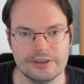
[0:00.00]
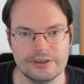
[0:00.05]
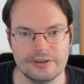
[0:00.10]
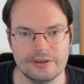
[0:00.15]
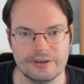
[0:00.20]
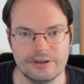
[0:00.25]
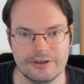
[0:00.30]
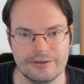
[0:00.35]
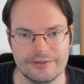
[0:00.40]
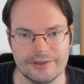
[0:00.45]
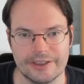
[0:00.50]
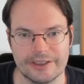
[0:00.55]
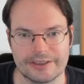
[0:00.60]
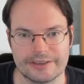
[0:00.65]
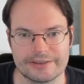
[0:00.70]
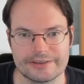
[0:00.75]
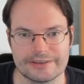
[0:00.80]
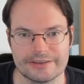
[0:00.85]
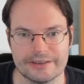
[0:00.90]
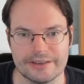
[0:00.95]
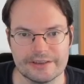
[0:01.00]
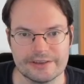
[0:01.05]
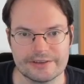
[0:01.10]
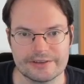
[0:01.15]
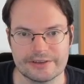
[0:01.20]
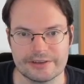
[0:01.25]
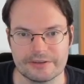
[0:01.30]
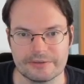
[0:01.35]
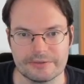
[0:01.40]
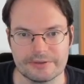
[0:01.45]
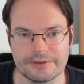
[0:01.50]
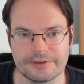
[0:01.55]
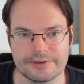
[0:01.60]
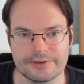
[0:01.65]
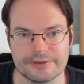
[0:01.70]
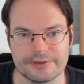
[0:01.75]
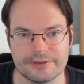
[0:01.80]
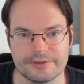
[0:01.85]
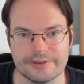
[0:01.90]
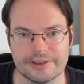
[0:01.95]
of x and
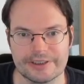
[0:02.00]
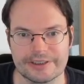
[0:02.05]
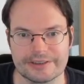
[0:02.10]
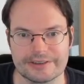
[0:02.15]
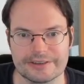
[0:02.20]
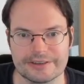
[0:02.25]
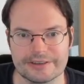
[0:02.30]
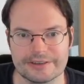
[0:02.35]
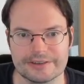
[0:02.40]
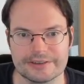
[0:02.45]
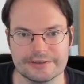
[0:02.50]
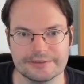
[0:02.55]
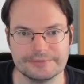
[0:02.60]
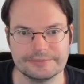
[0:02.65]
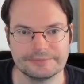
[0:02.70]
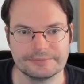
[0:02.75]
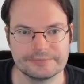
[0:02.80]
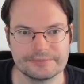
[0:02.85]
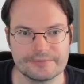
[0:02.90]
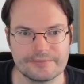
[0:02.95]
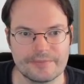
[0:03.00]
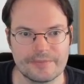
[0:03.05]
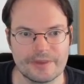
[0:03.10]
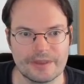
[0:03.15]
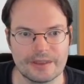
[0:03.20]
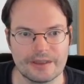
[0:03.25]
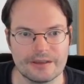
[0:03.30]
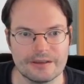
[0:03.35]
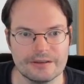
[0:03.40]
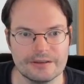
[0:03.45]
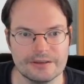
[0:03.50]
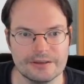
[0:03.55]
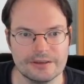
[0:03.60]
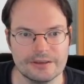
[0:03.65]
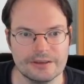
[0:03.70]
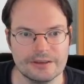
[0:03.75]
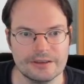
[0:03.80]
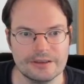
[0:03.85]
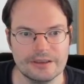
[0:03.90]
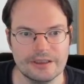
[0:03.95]
sequence of xs.
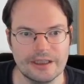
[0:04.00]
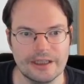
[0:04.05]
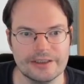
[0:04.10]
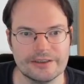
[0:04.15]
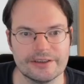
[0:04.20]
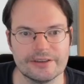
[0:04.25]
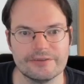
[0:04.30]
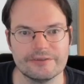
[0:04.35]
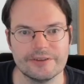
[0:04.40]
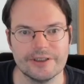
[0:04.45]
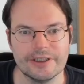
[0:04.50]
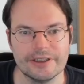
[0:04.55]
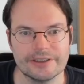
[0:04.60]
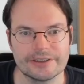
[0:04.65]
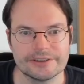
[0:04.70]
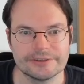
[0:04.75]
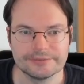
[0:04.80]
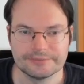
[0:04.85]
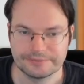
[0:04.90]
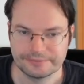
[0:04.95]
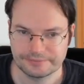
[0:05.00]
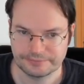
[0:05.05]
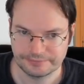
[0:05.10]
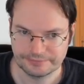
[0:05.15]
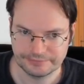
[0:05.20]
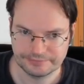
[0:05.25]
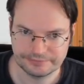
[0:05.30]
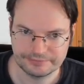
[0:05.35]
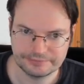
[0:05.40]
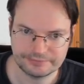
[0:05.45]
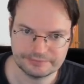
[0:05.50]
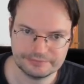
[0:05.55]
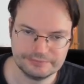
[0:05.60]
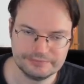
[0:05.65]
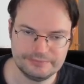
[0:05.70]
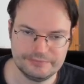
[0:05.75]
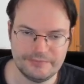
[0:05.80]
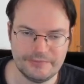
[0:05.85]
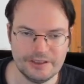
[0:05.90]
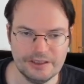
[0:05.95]
And in fact,
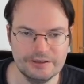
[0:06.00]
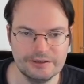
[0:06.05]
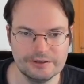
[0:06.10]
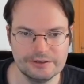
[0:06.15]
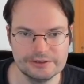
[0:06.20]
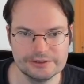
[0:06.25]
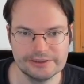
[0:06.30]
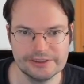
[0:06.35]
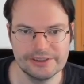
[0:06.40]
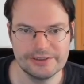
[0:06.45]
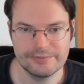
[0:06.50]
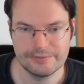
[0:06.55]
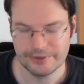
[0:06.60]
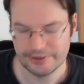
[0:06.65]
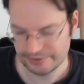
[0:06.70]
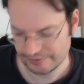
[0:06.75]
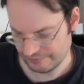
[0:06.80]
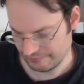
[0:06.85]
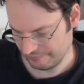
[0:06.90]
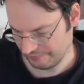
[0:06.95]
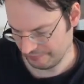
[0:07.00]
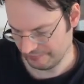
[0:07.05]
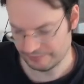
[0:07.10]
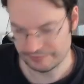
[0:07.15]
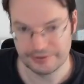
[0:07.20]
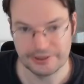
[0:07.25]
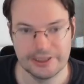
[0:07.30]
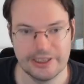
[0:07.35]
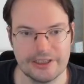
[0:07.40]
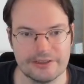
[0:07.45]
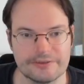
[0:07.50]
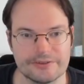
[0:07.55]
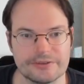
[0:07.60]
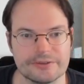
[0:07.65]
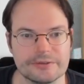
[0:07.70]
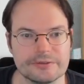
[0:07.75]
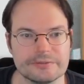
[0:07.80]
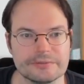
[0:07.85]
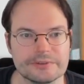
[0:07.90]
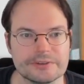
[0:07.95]
this one we have
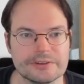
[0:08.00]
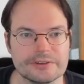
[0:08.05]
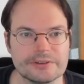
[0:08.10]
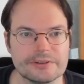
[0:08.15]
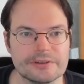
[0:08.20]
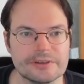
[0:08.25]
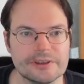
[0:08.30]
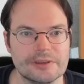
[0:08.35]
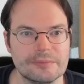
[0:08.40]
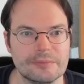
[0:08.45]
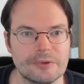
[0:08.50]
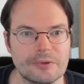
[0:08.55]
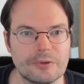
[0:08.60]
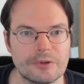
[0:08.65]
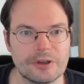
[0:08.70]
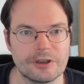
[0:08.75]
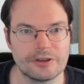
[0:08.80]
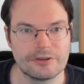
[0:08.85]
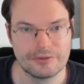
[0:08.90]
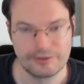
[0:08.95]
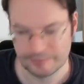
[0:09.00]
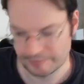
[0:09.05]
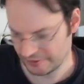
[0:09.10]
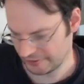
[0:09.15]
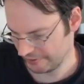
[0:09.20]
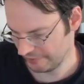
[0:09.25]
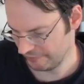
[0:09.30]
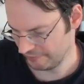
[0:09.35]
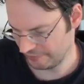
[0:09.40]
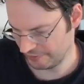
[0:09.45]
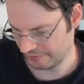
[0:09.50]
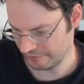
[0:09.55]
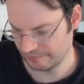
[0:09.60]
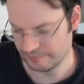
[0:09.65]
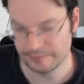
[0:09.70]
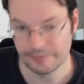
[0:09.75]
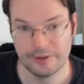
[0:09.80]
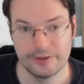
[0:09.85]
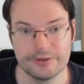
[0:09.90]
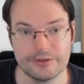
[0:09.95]
to import from a different
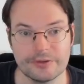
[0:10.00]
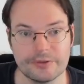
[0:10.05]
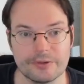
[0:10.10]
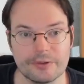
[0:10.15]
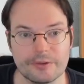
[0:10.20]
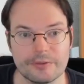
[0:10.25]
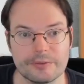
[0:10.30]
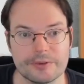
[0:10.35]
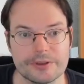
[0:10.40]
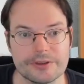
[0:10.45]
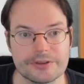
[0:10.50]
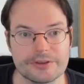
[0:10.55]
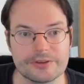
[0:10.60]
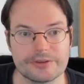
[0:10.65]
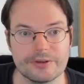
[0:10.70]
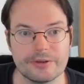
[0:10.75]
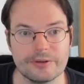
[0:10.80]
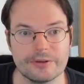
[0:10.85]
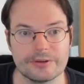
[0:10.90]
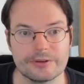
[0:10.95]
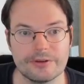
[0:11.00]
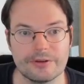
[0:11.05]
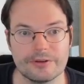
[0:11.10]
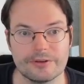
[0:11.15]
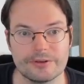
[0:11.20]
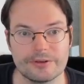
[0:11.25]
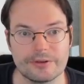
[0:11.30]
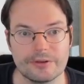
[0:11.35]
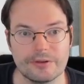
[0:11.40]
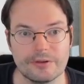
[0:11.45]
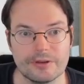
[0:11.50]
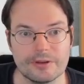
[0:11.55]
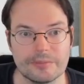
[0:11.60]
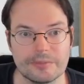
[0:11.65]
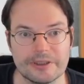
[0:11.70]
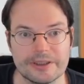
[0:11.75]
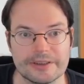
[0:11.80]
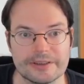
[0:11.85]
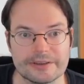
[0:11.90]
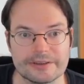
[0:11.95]
module, which is called control
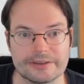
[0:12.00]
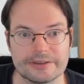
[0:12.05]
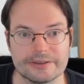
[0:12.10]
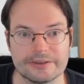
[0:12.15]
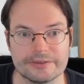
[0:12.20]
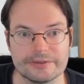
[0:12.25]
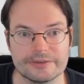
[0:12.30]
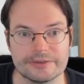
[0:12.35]
applicative.